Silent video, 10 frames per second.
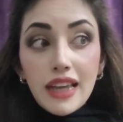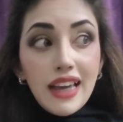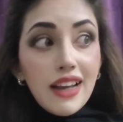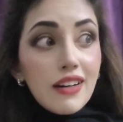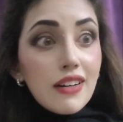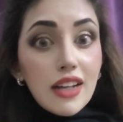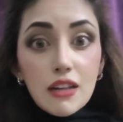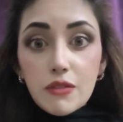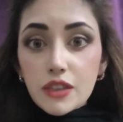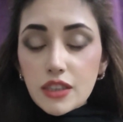
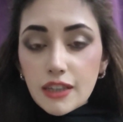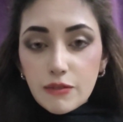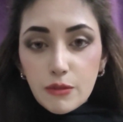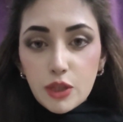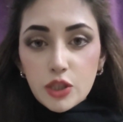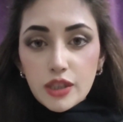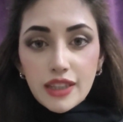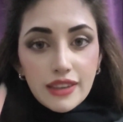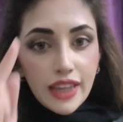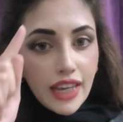irrelevant information
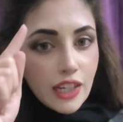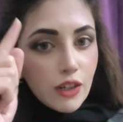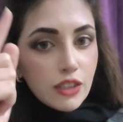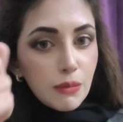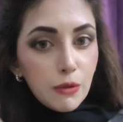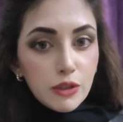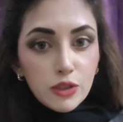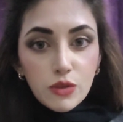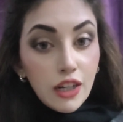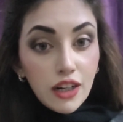that they are not supposed
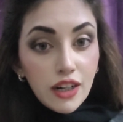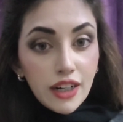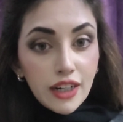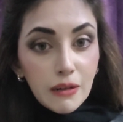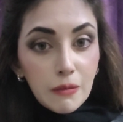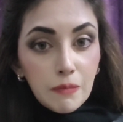to learn,